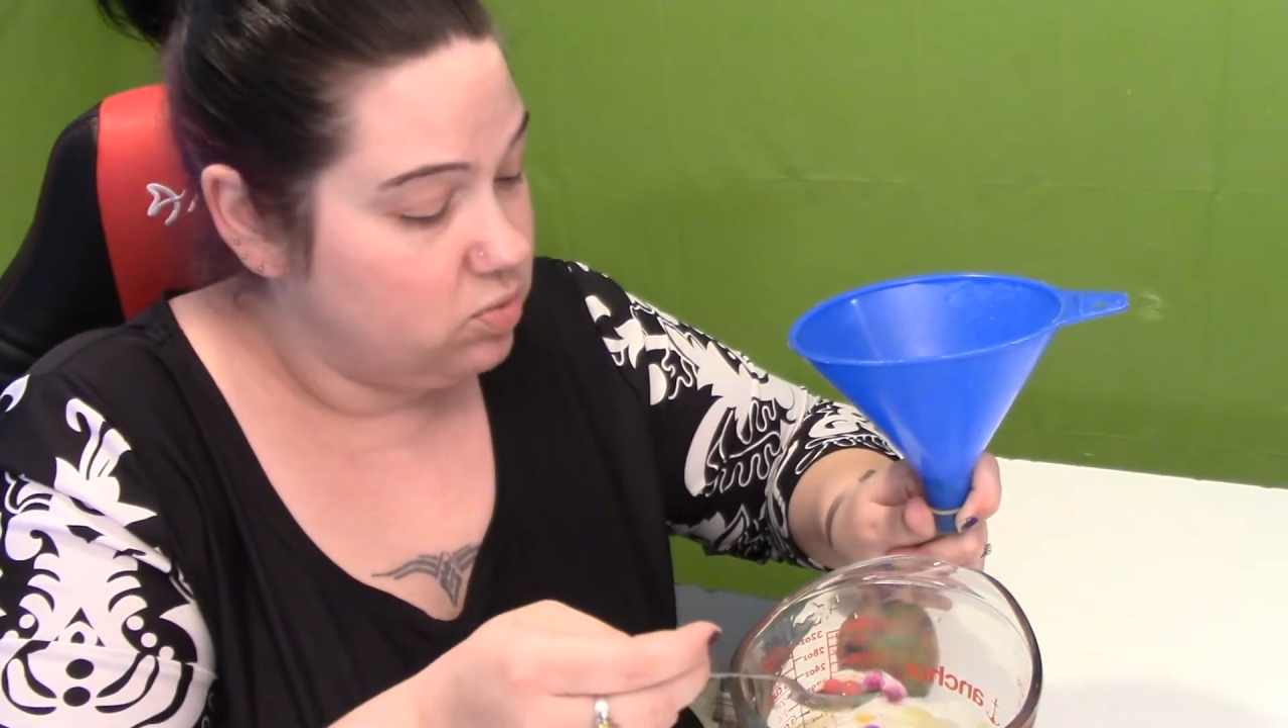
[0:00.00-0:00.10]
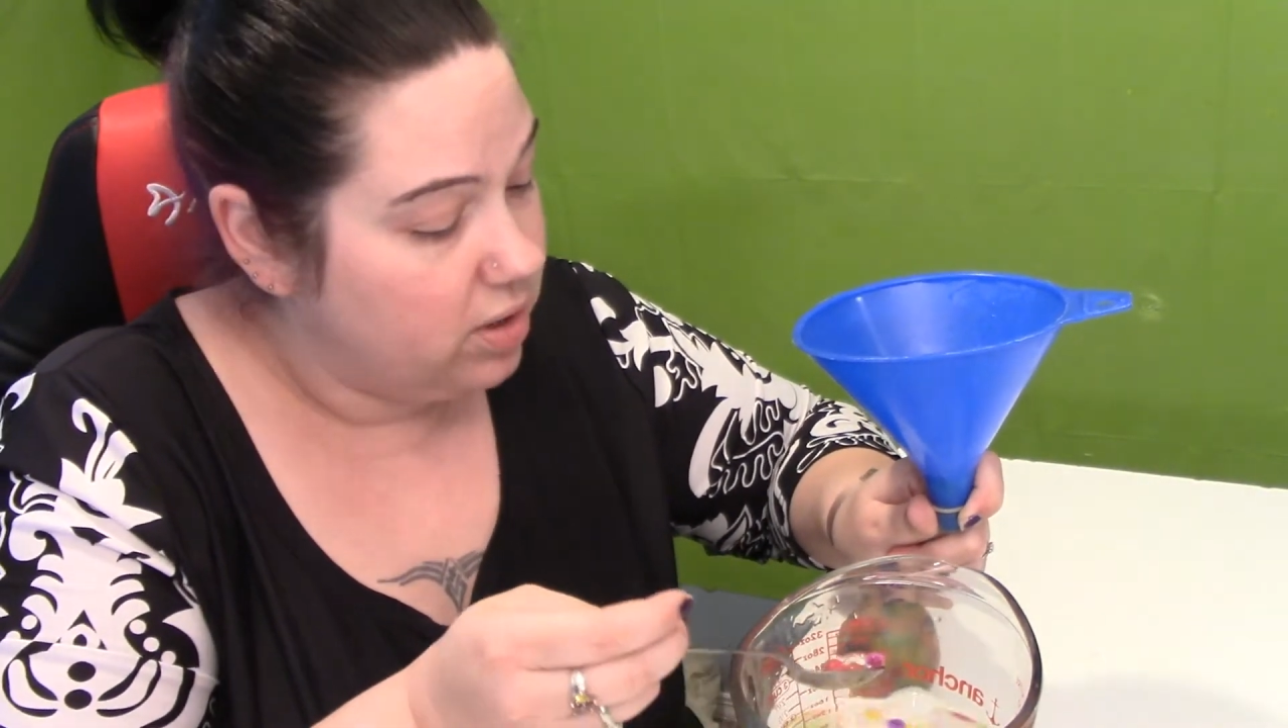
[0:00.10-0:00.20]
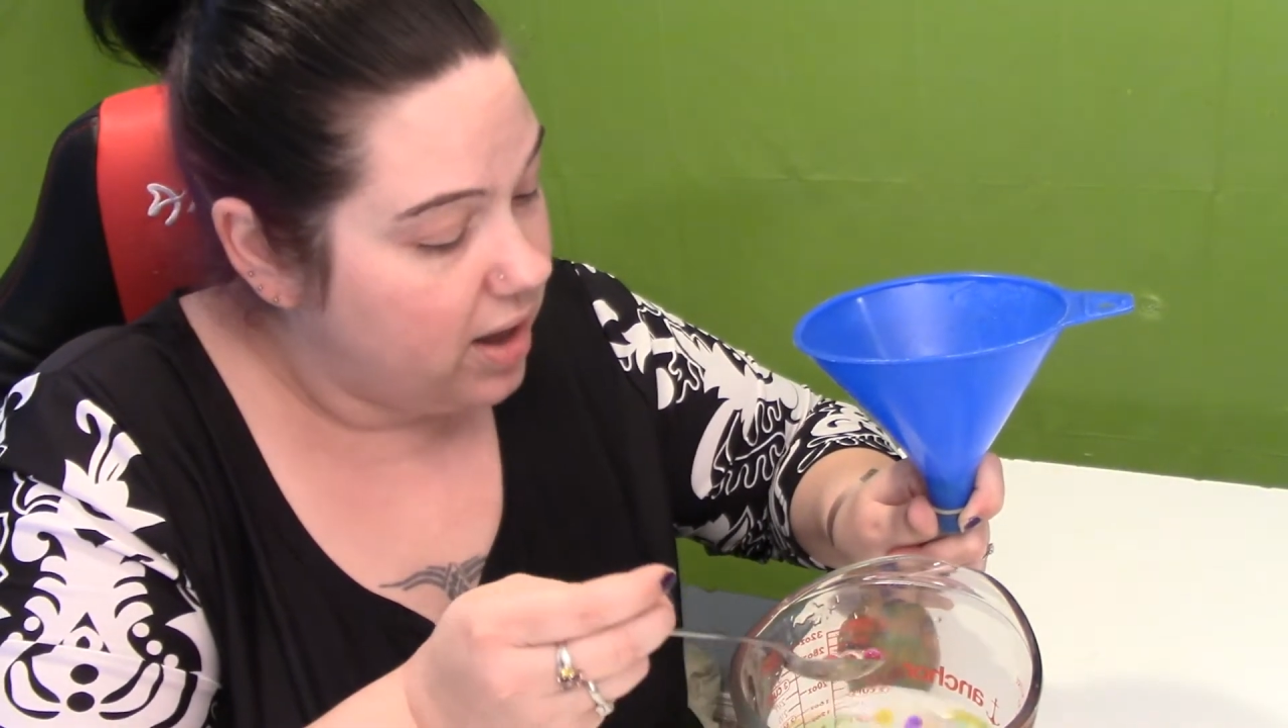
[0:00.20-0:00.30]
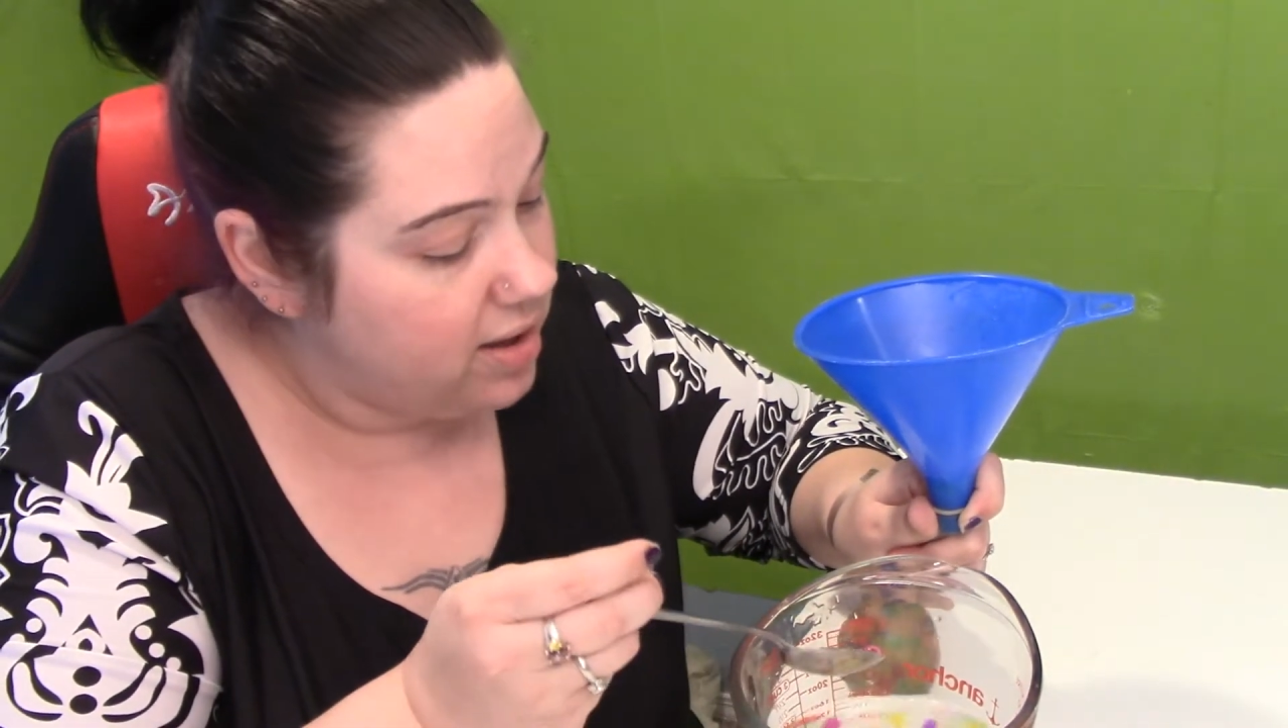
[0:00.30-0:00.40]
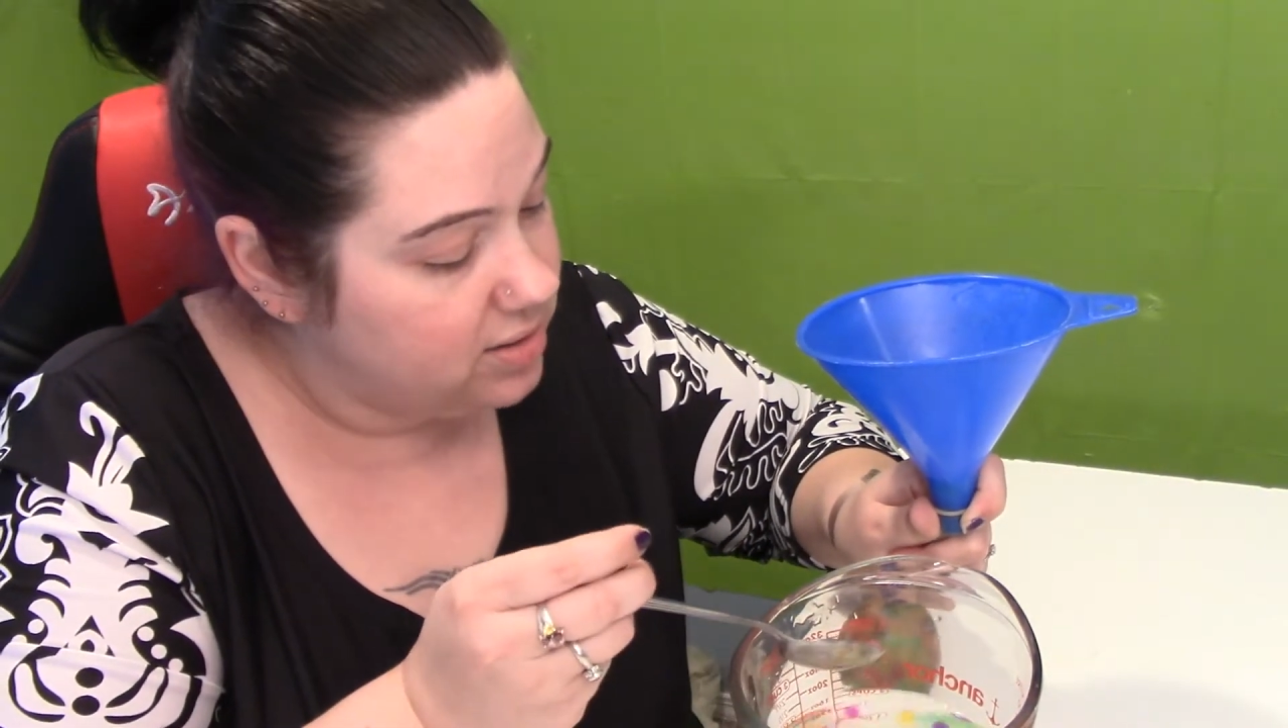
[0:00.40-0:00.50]
will
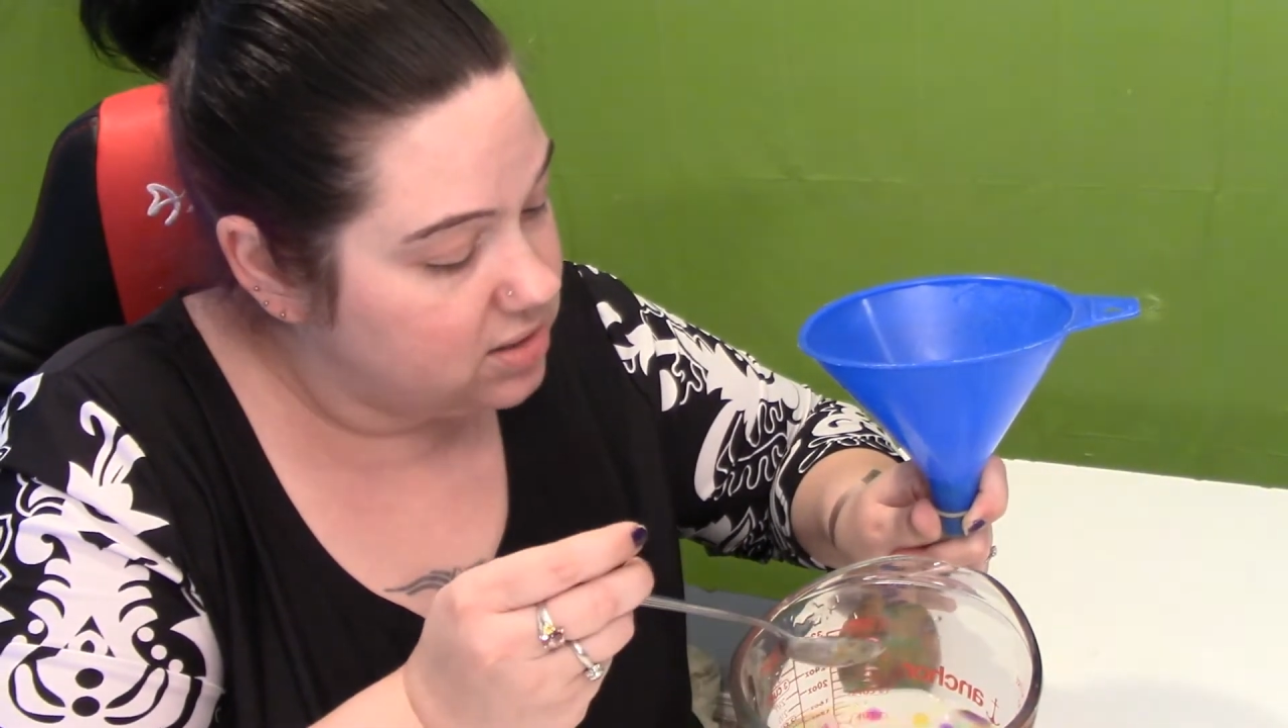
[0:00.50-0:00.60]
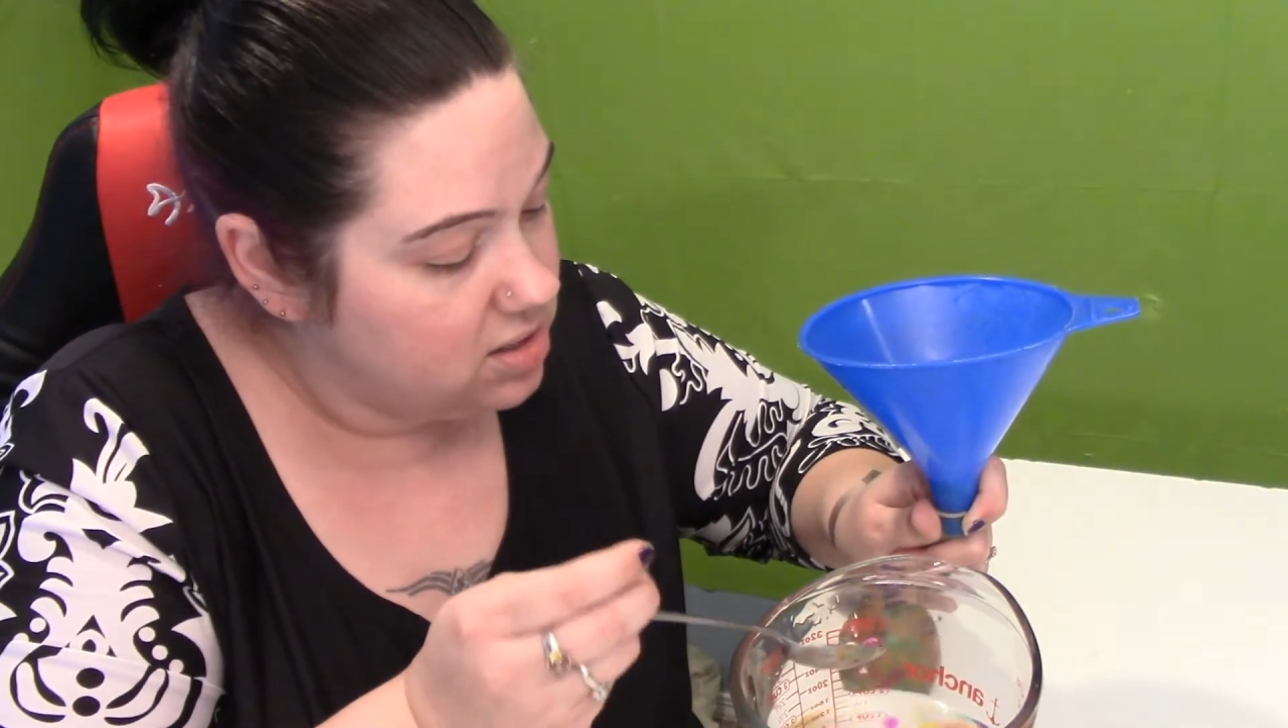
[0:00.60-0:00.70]
get.